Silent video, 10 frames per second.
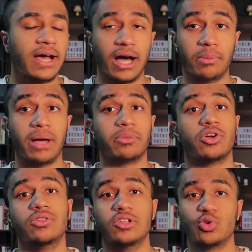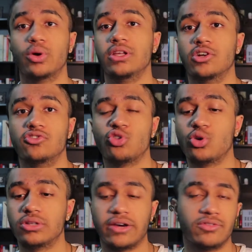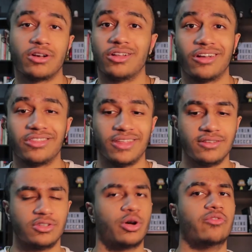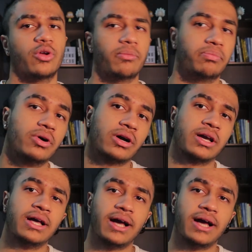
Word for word: Um, I'm currently 20 years old. I've done a lot of things, you know, I've wrote a book,